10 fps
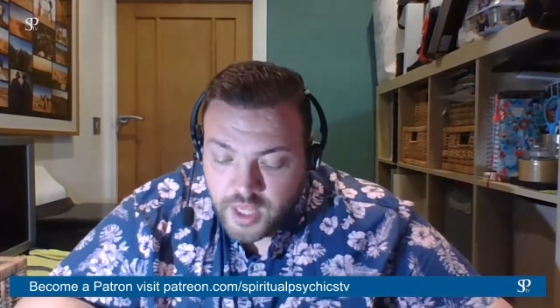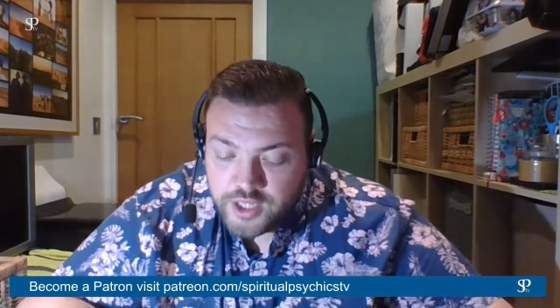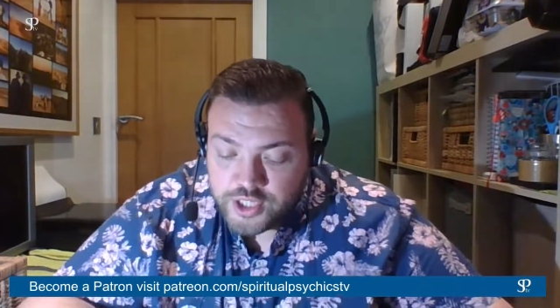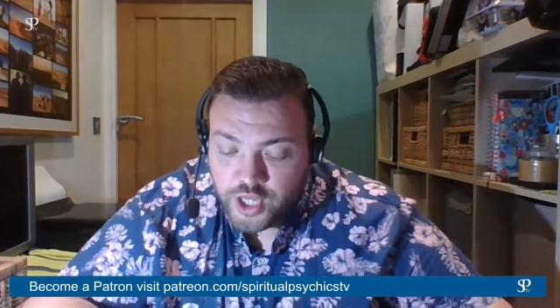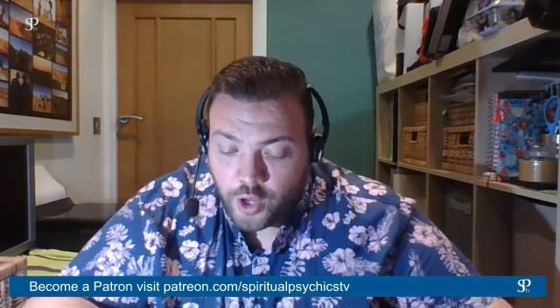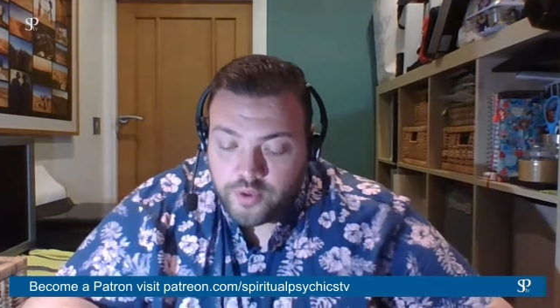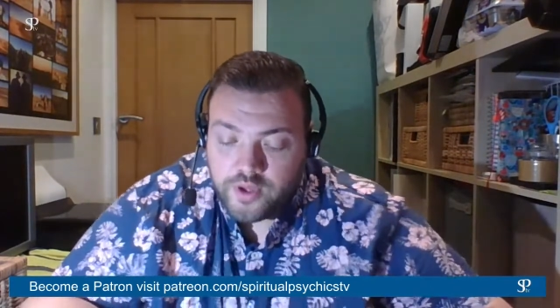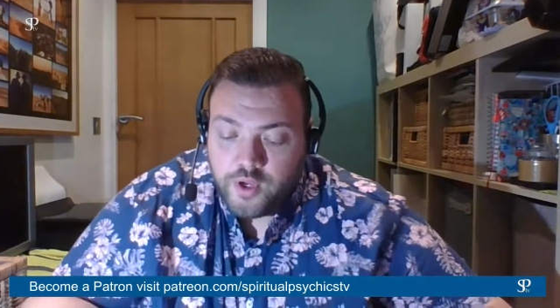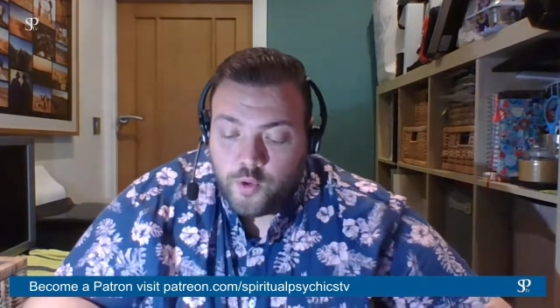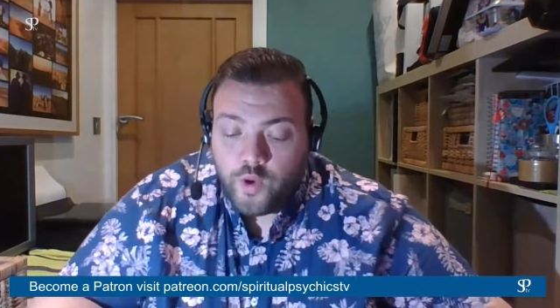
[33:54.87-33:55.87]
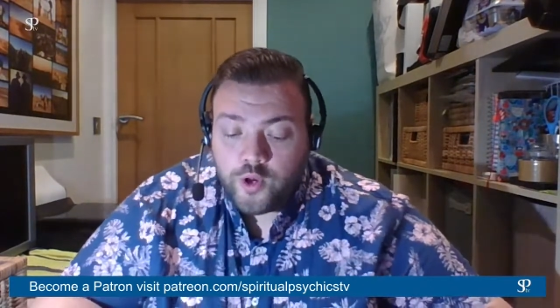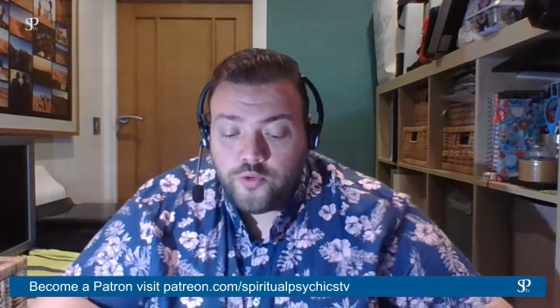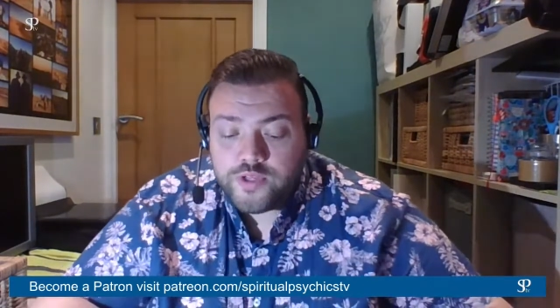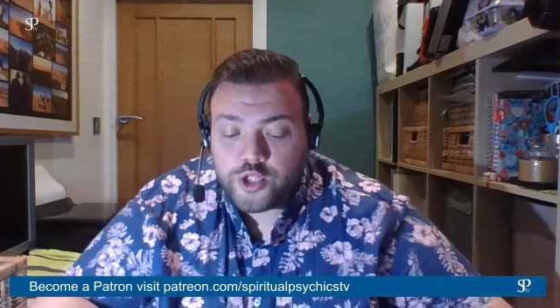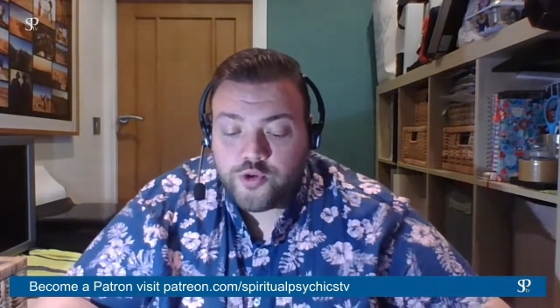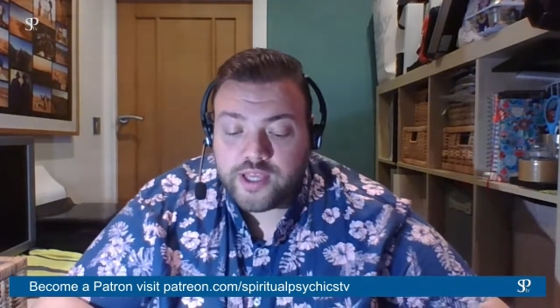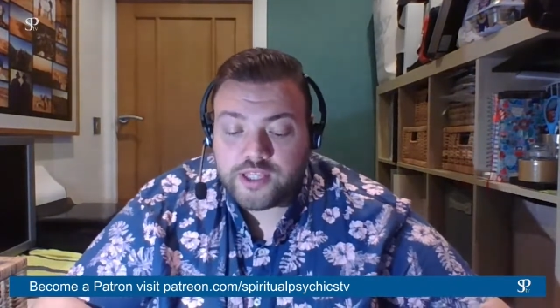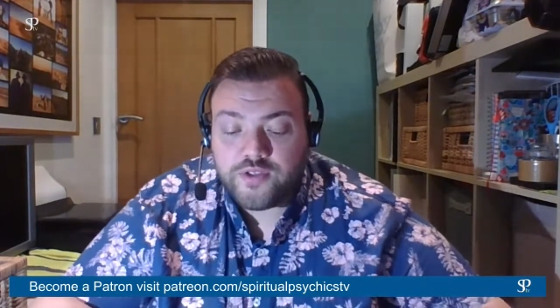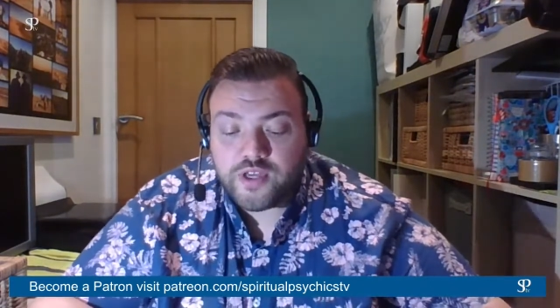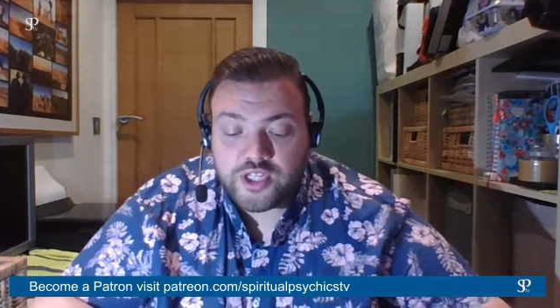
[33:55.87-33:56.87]
So when all the strings
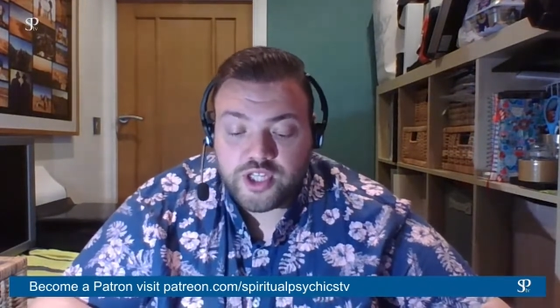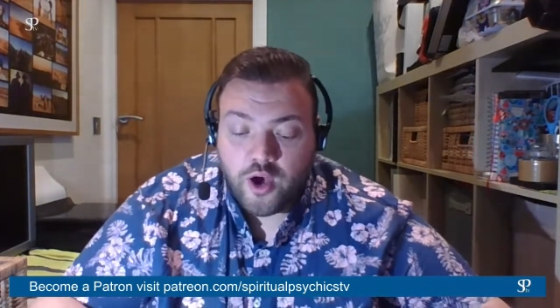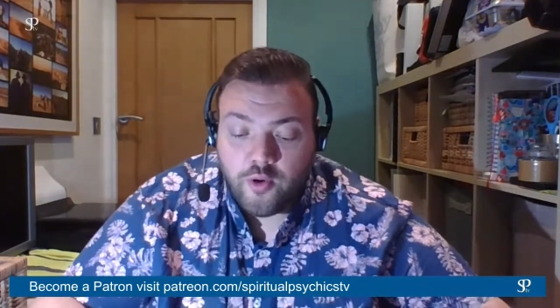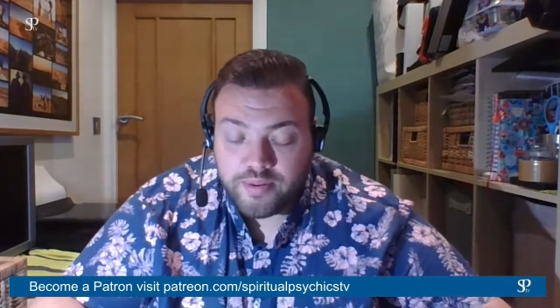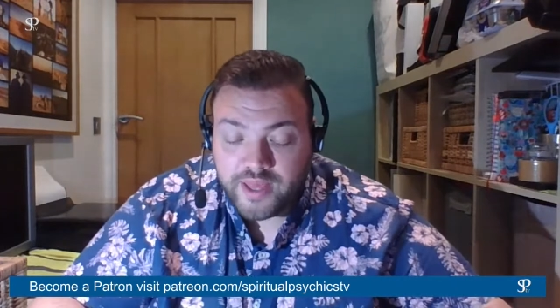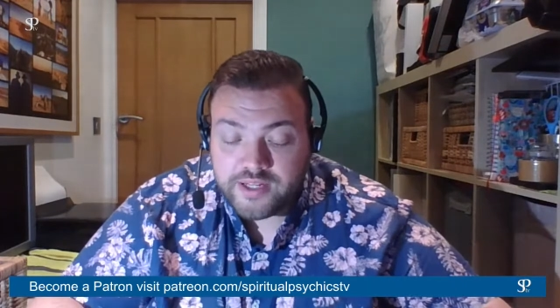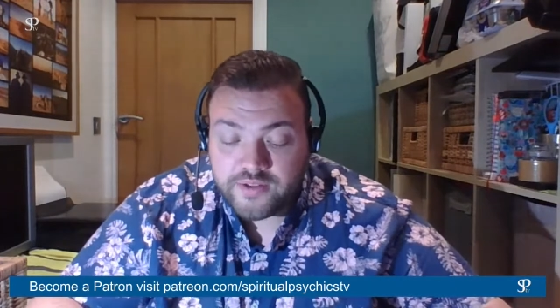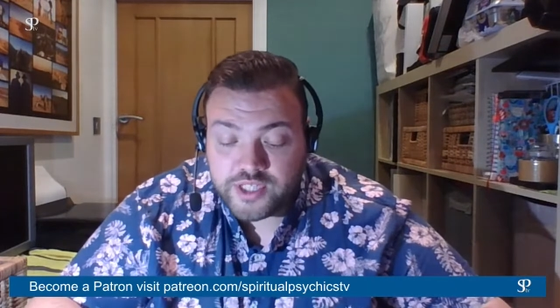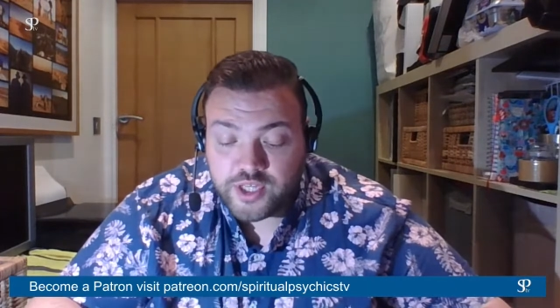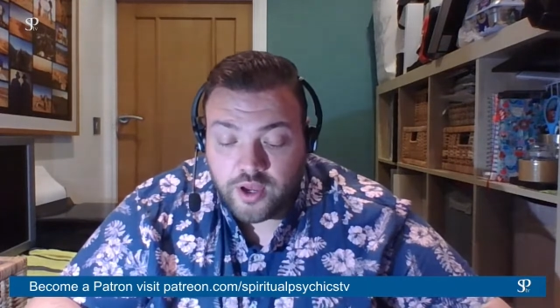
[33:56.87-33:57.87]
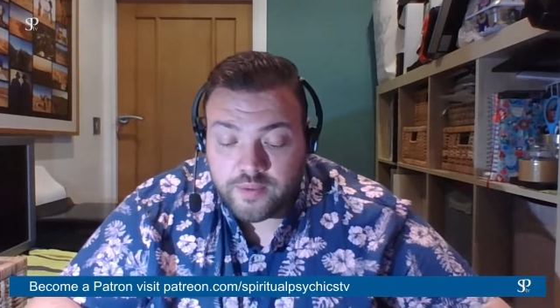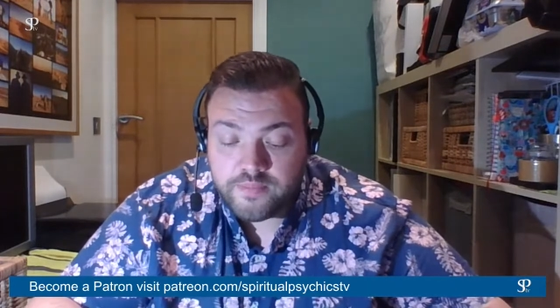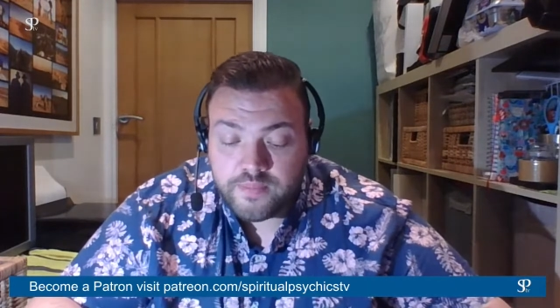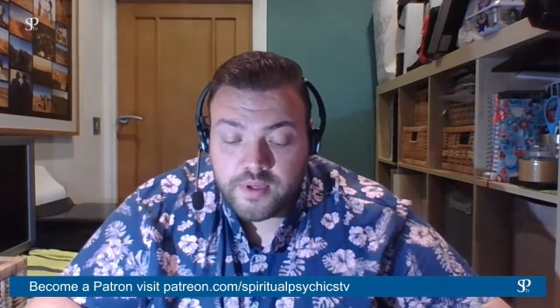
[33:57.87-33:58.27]
of the guitar were played at the time,